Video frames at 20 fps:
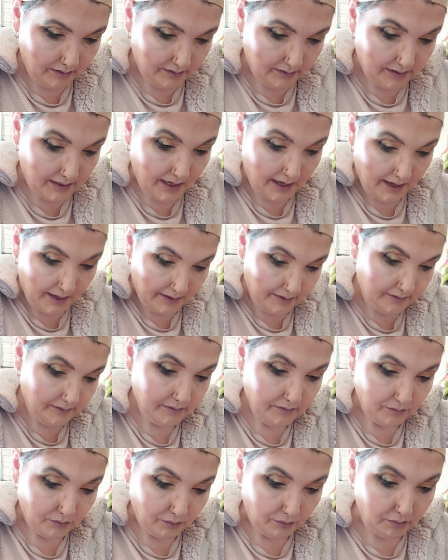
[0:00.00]
10,
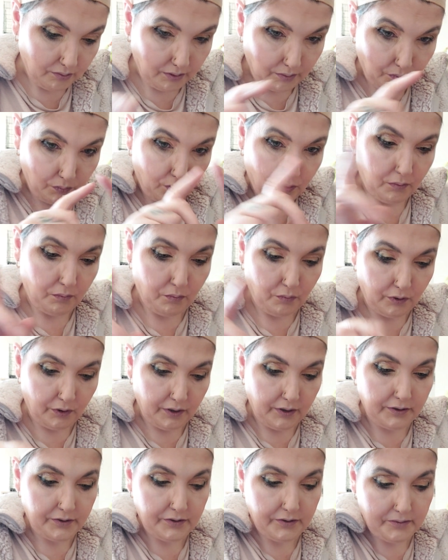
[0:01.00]
all in one
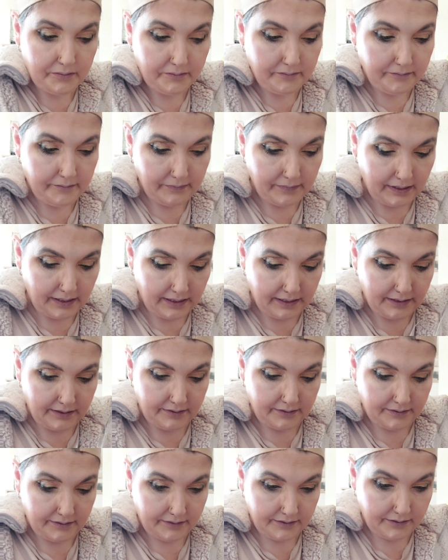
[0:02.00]
word.
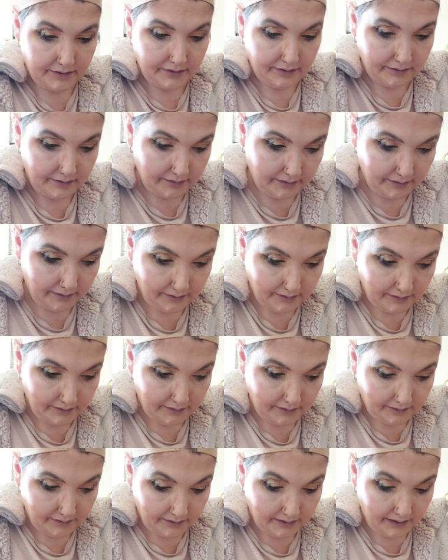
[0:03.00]
And
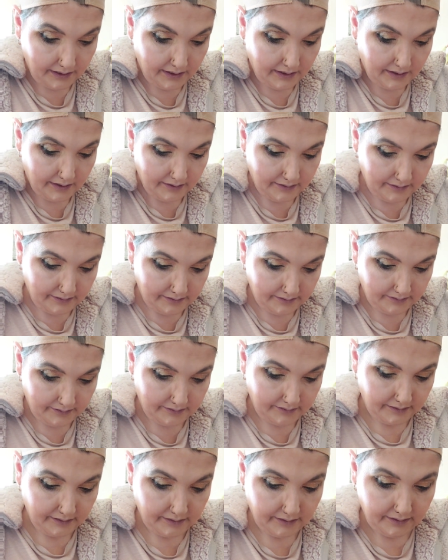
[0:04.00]
yeah,
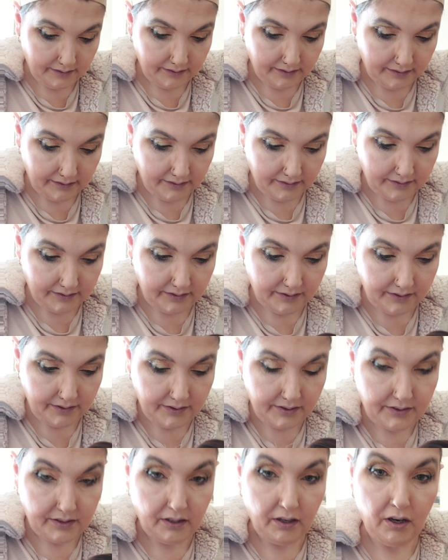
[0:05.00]
so
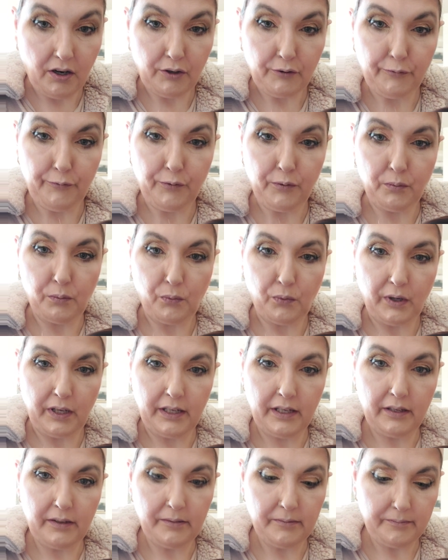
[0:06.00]
this is a hard front
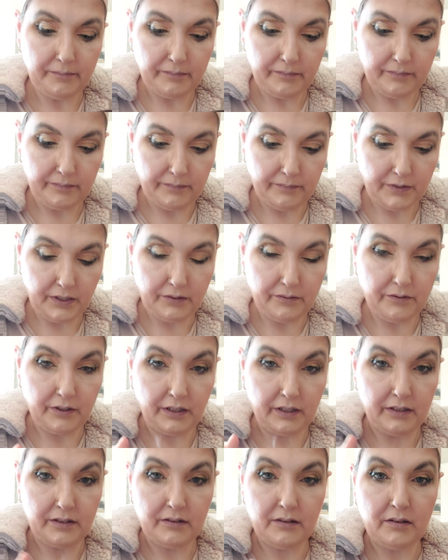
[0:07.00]
wig. Don't
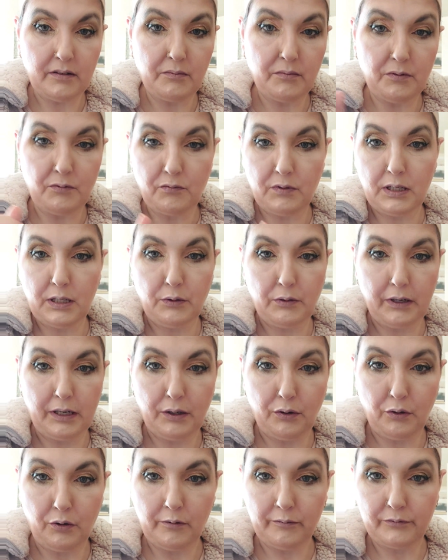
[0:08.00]
think it's going to be really,
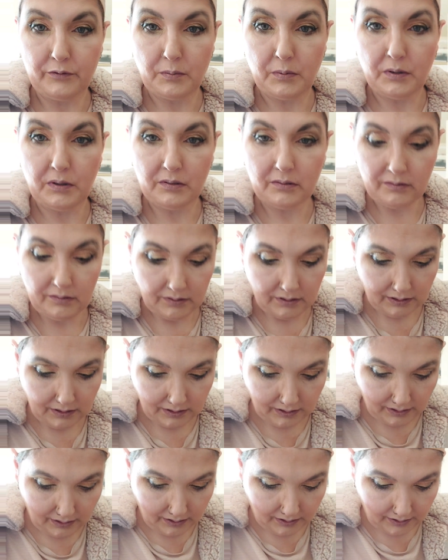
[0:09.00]
really uncomfortable.
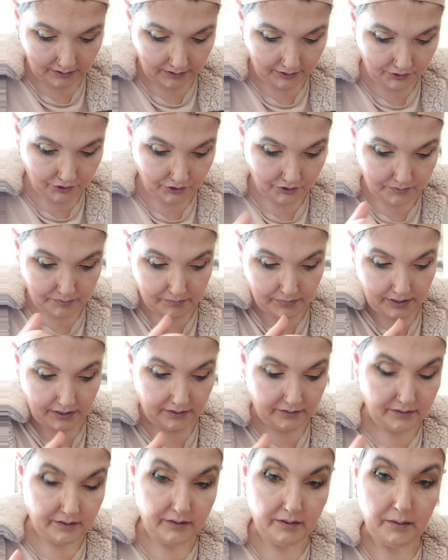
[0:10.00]
It just
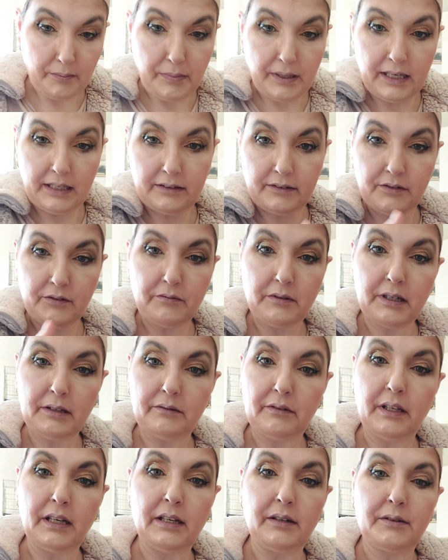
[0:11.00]
means that the band
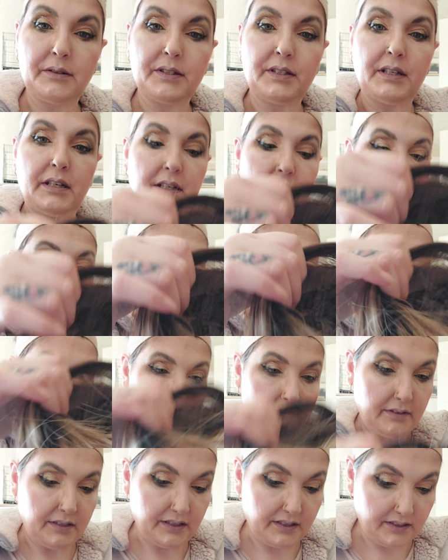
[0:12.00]
around the outside
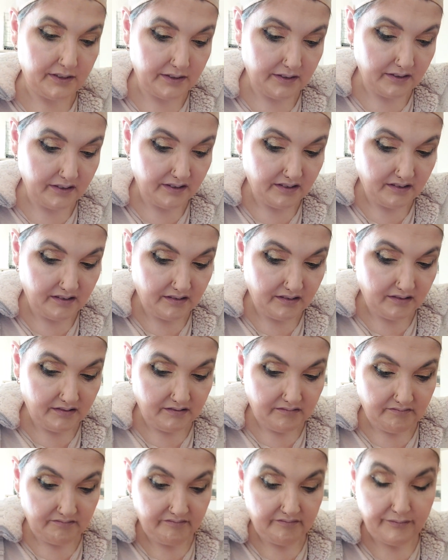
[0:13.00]
is
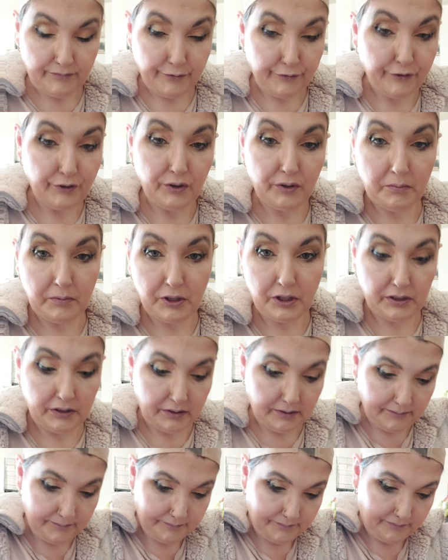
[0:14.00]

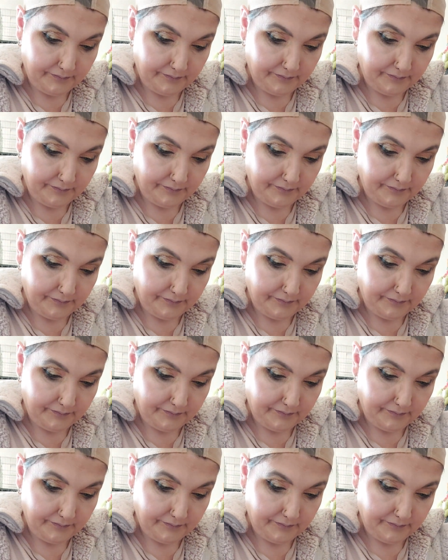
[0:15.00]
firmer.